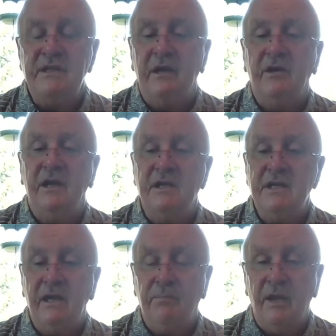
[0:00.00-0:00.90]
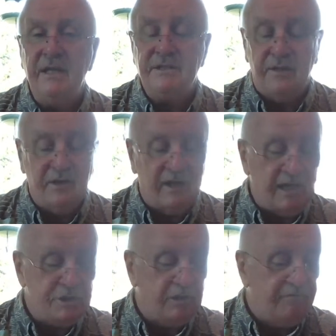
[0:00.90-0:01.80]
that are going to take place on the
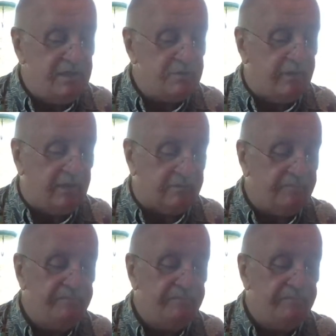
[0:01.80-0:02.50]
nation of Israel.